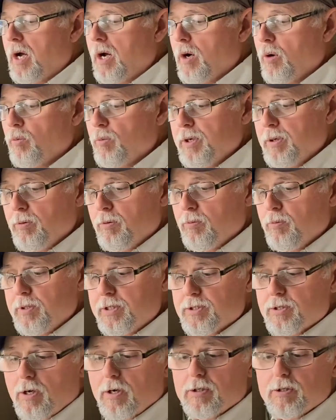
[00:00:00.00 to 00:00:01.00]
we
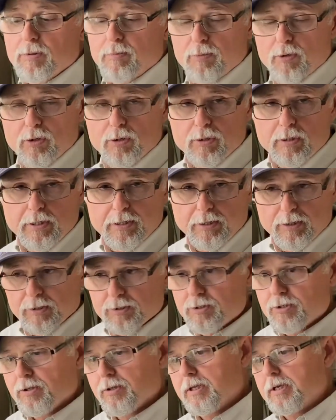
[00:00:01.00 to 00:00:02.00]
start them earlier,
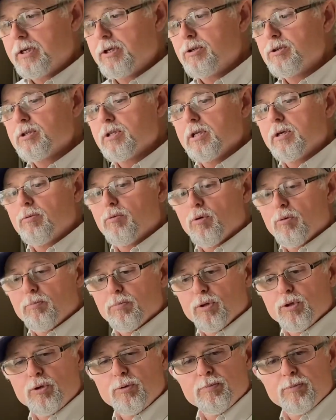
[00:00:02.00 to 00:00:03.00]
so they usually will
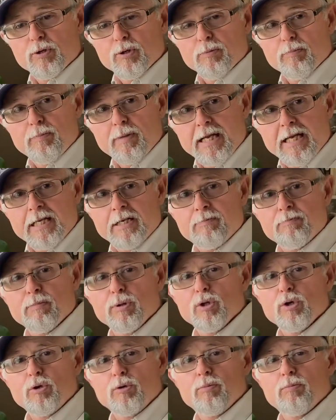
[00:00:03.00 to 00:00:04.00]
bloom their main
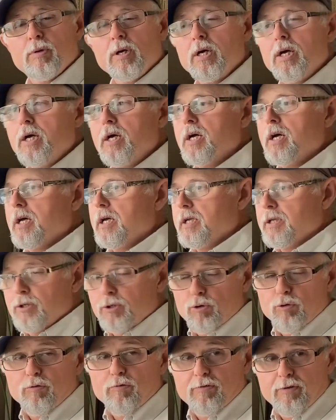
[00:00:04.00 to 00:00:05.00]
bloom in
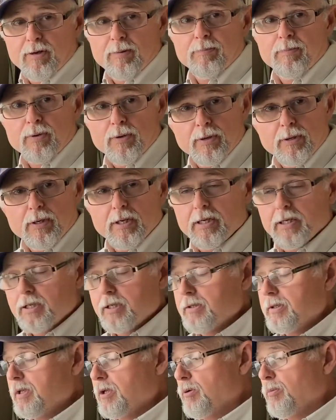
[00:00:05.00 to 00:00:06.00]
November,
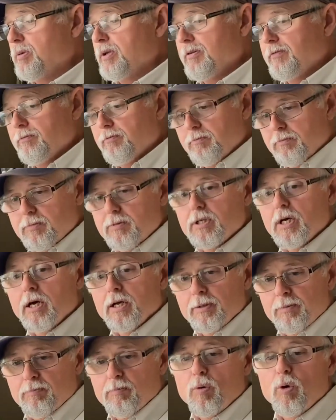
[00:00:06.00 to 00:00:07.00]
and they'll be
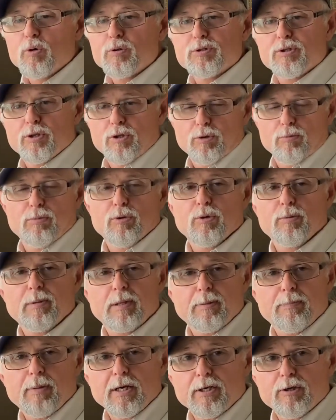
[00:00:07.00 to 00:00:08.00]
done most of their
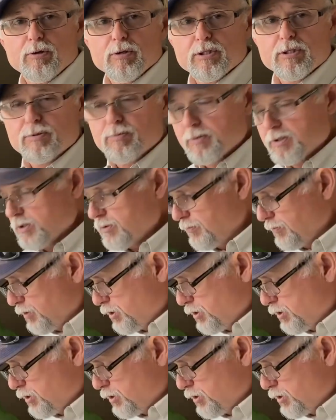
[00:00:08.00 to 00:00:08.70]
blooming by Christmas for